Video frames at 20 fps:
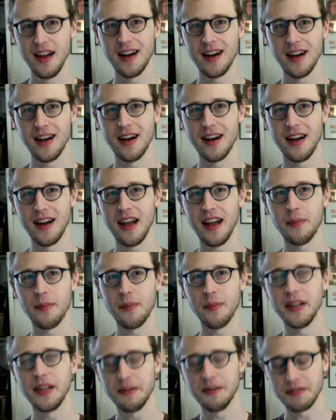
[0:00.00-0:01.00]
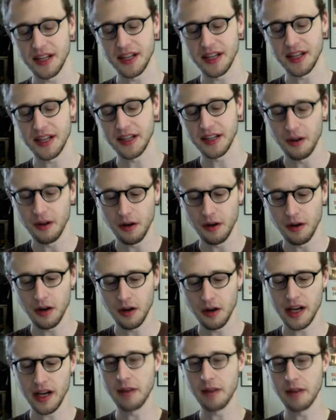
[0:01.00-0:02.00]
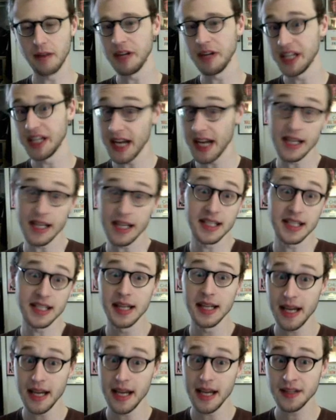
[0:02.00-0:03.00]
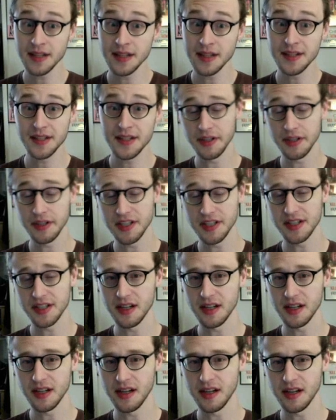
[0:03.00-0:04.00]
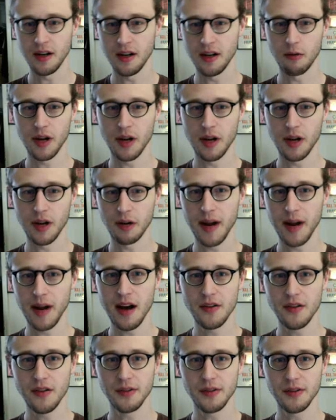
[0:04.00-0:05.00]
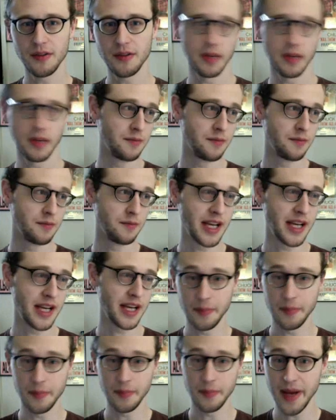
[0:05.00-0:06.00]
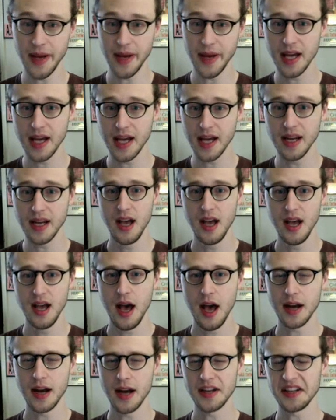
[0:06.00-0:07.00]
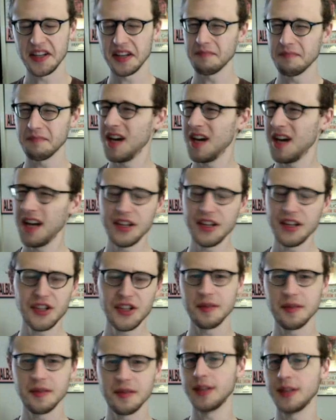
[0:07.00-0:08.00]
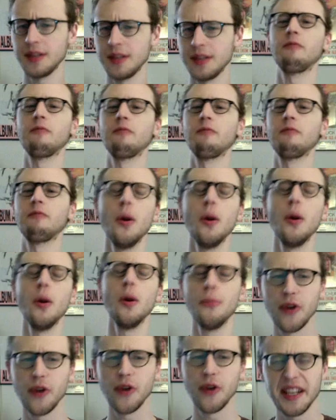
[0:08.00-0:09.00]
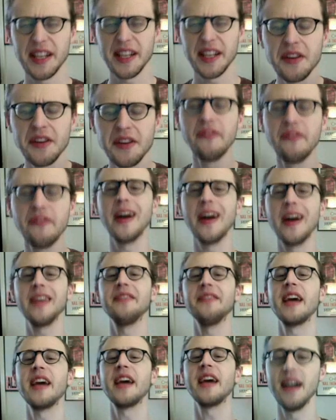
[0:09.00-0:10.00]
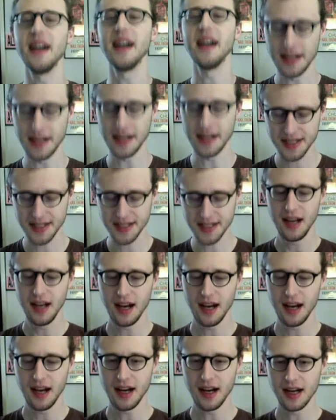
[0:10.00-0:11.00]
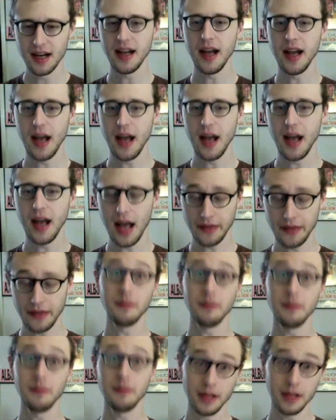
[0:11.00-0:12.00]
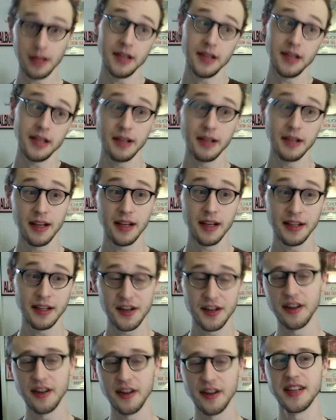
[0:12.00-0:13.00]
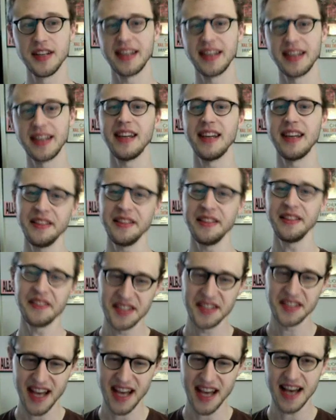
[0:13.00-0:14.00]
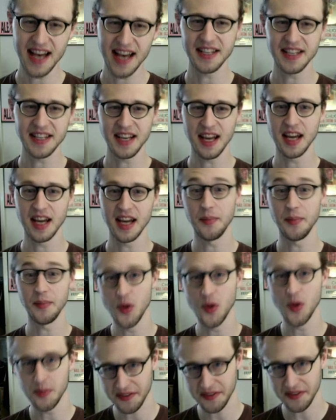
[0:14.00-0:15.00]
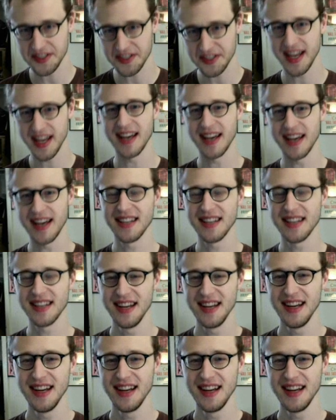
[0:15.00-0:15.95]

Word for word: Uh, but he was like, you know, okay, we can tie its legs so it doesn't, uh, you know, run around. We can tie it to the bed. And I was like, no, let's just, let's let it roam free. Let's invite the chaos. Uh, and then indeed it started to like eat the set and it pooped on the set,